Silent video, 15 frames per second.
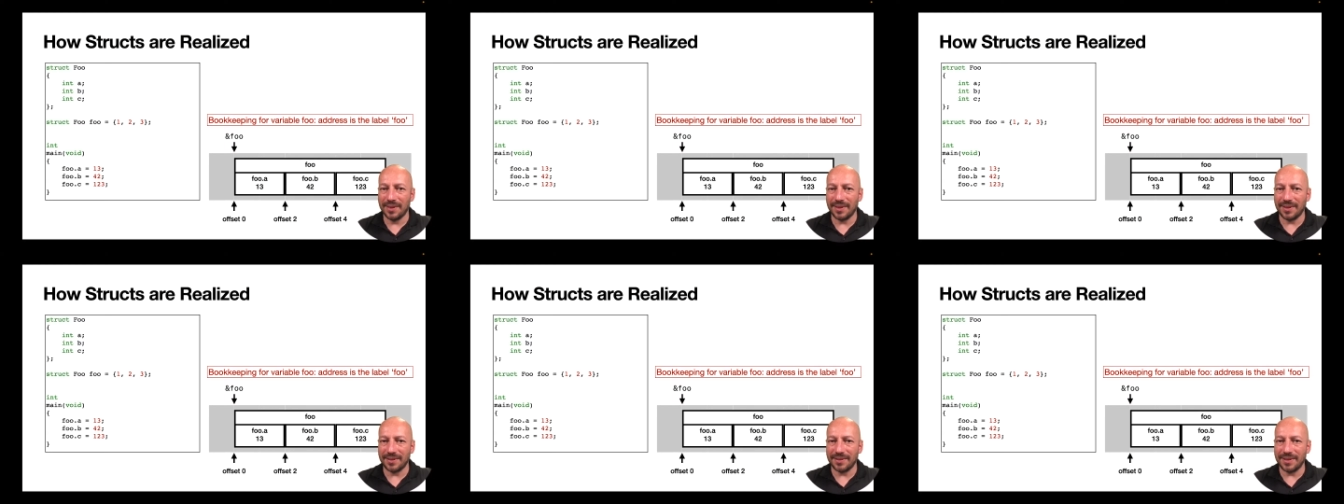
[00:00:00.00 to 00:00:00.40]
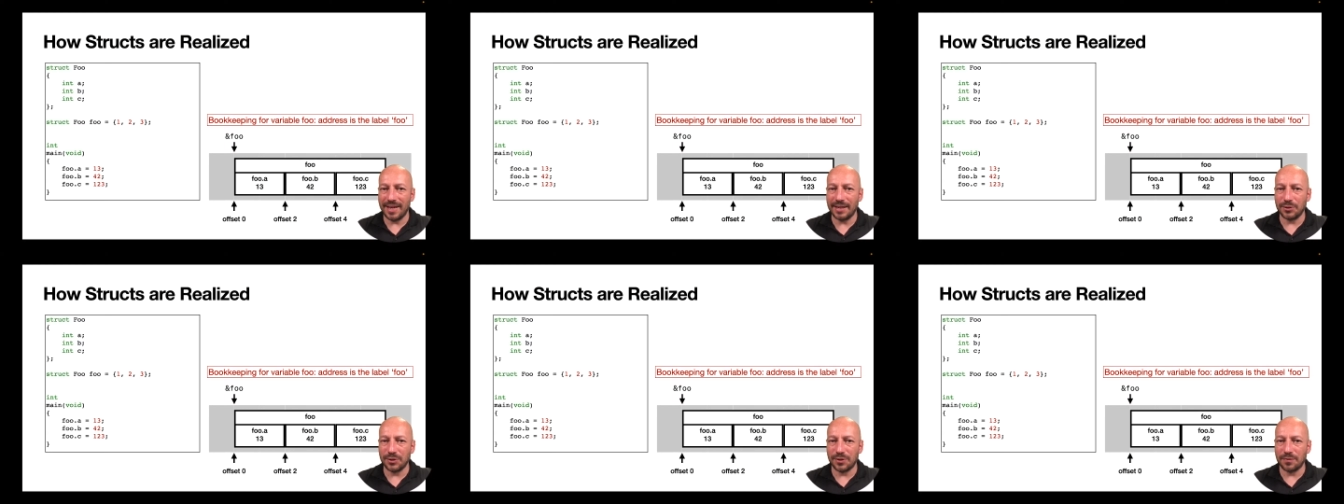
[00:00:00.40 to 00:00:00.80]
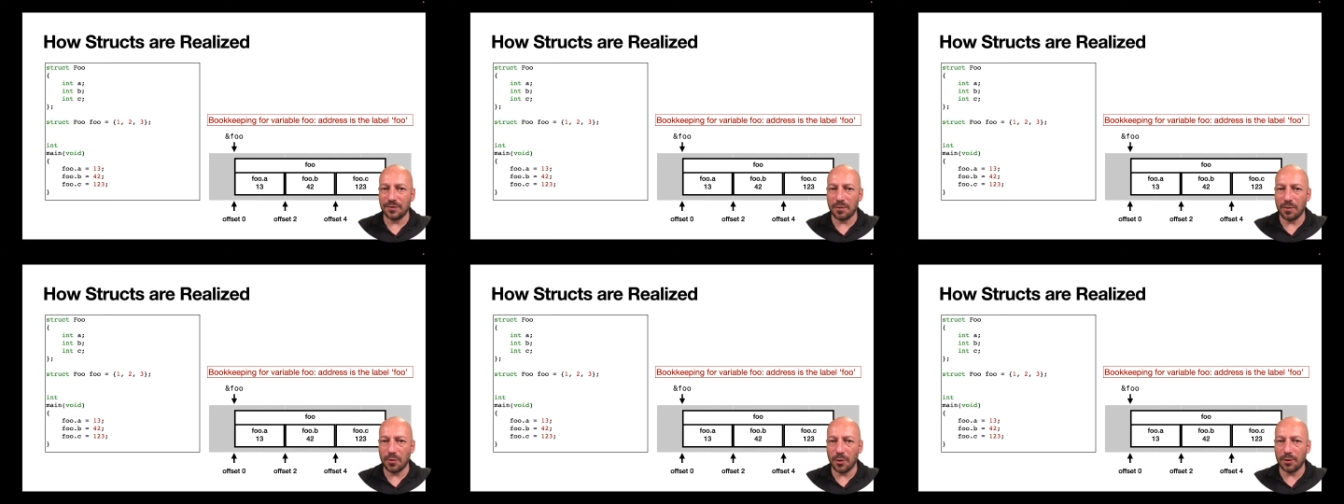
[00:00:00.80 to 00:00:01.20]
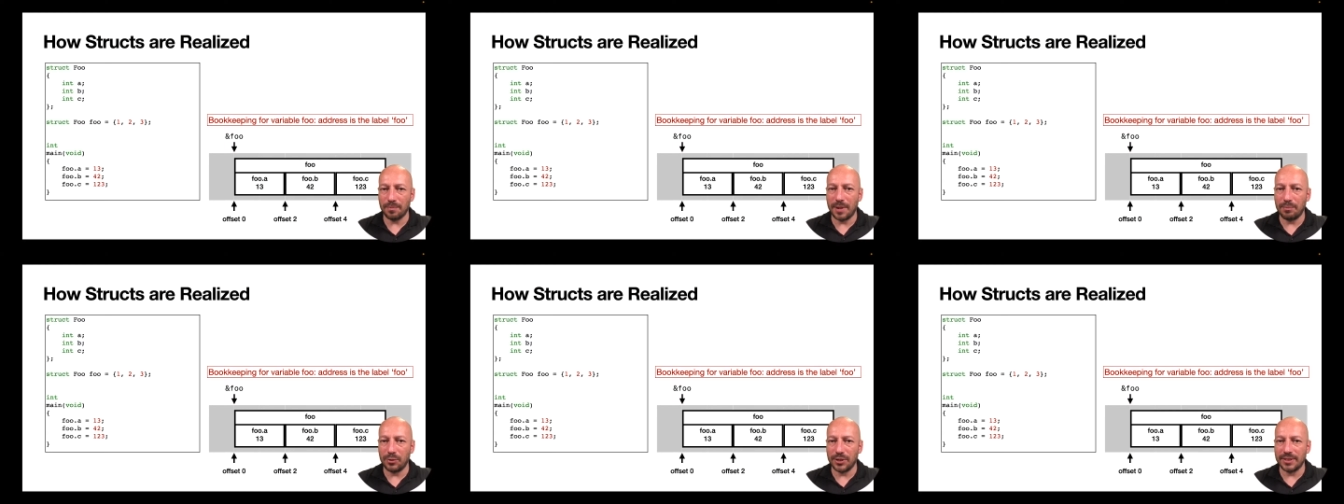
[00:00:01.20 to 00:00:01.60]
The address of the third
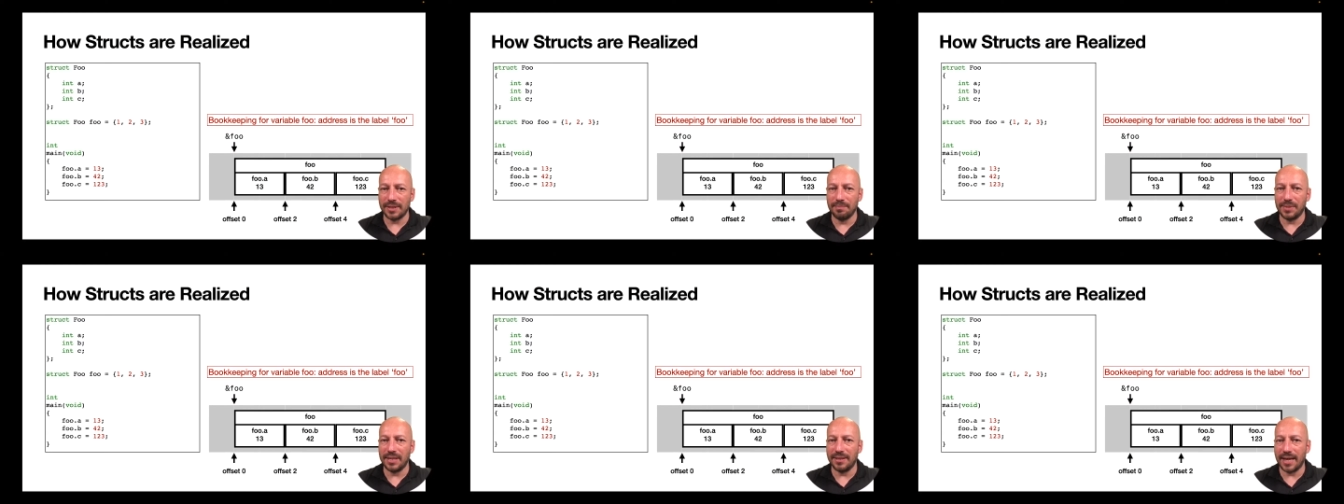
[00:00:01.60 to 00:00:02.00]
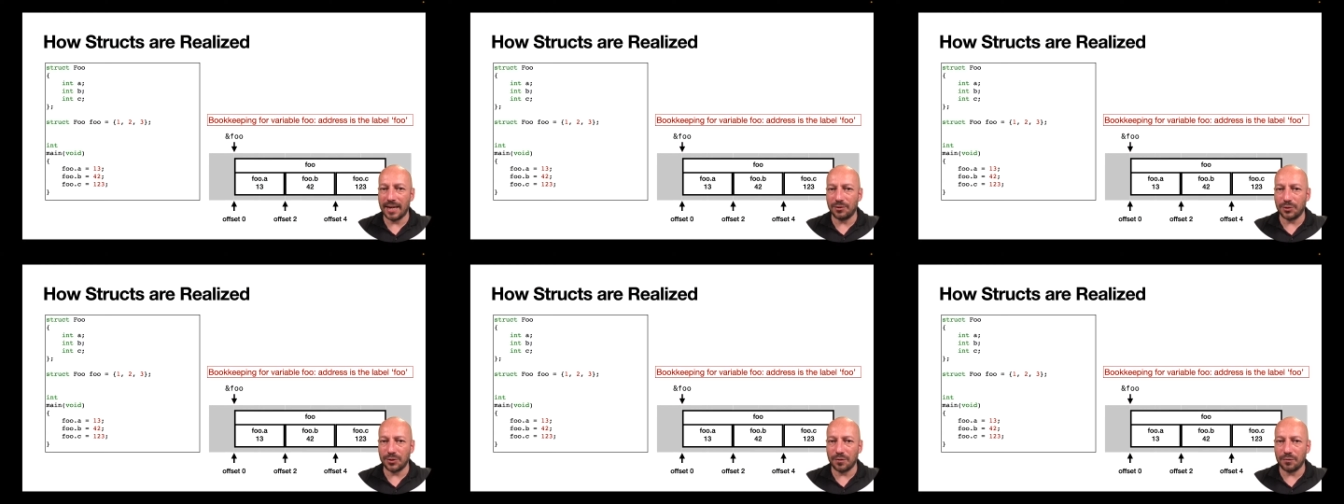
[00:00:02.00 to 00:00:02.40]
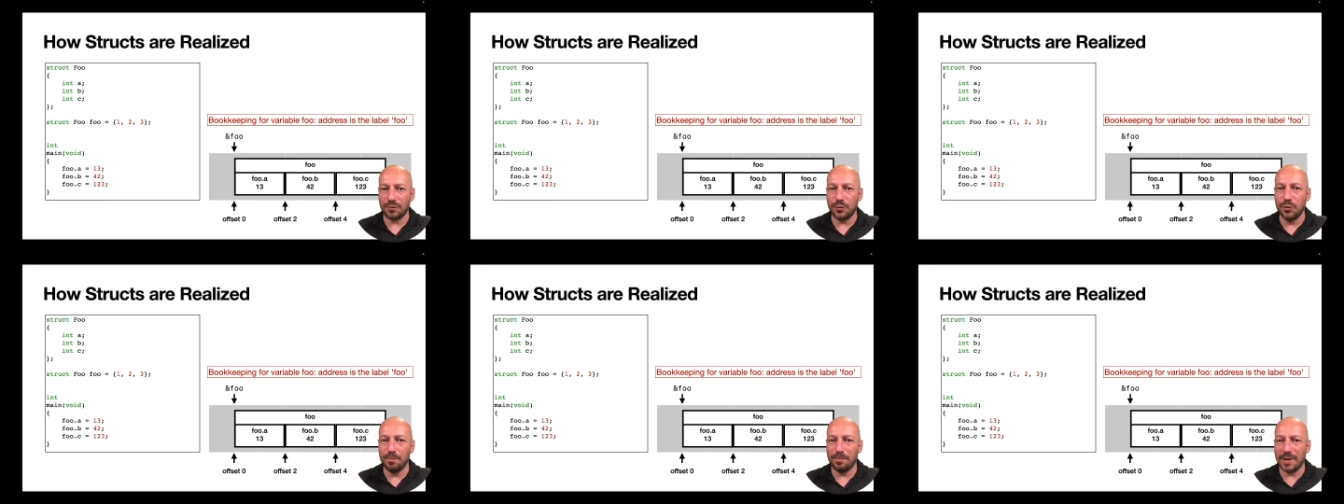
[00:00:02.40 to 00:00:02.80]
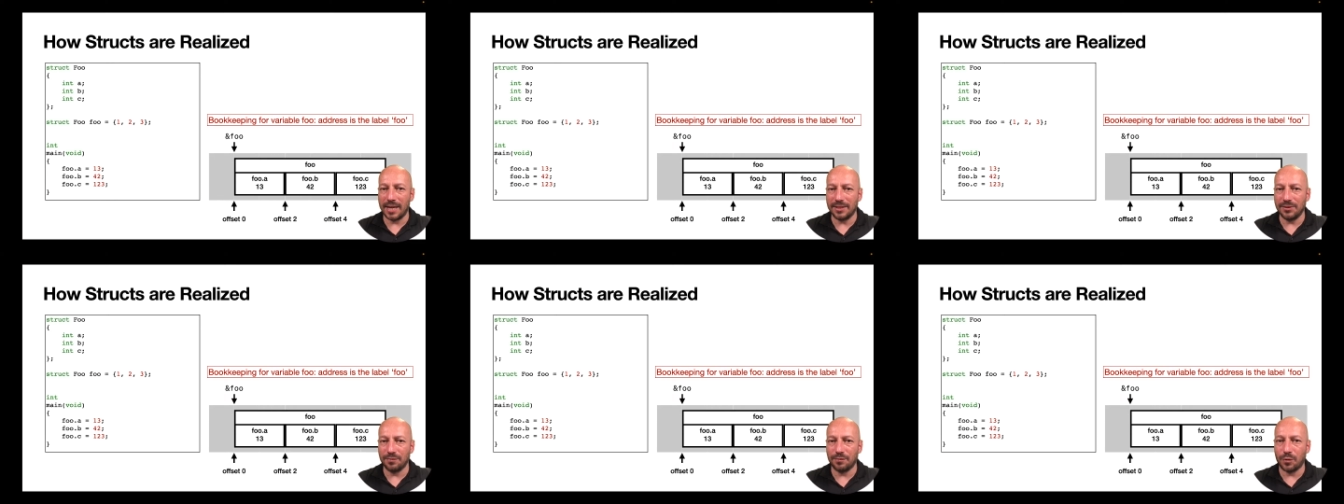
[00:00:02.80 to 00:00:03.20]
member is simply the address of foo
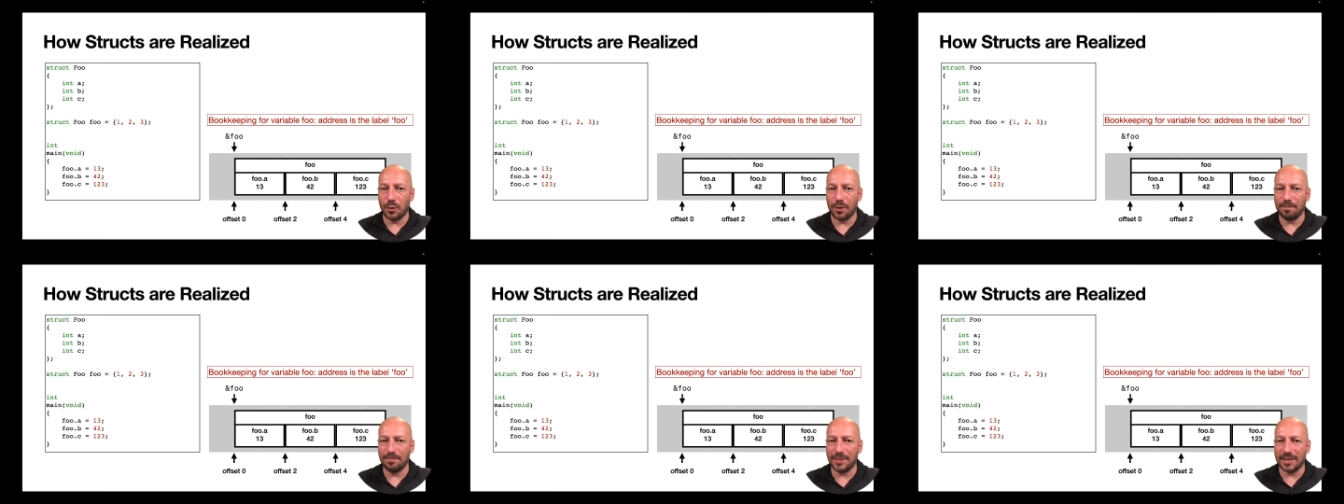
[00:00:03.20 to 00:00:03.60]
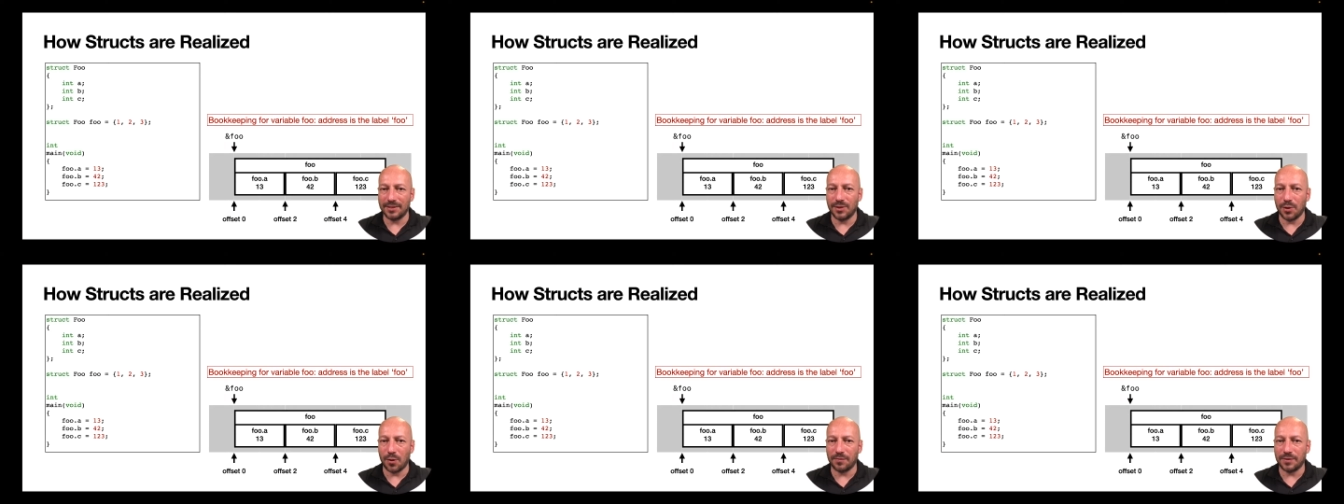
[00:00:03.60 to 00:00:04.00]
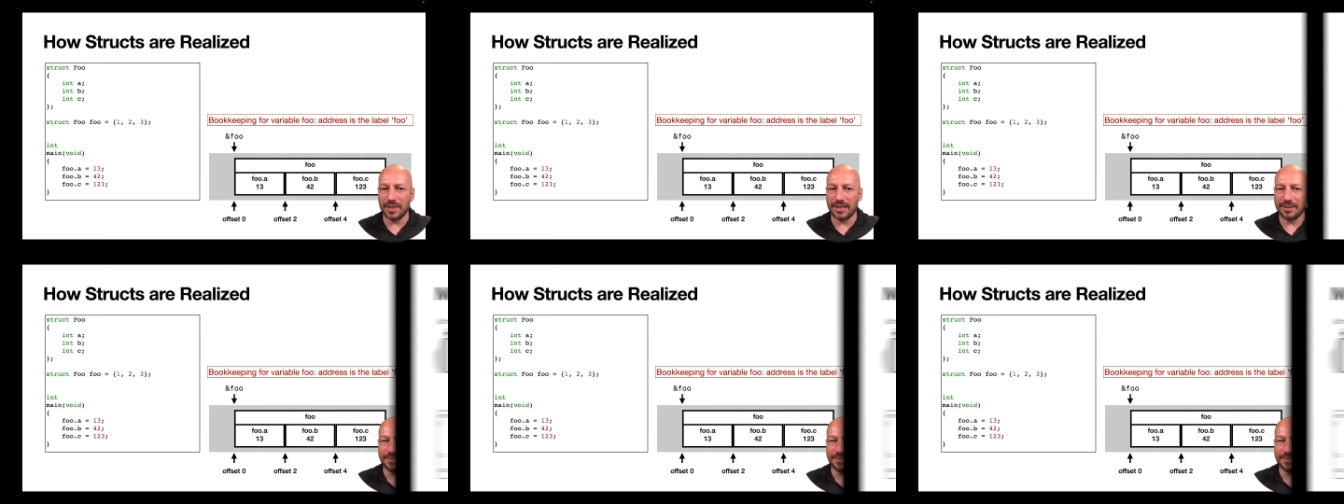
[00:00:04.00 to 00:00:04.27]
plus 4, plus the offset.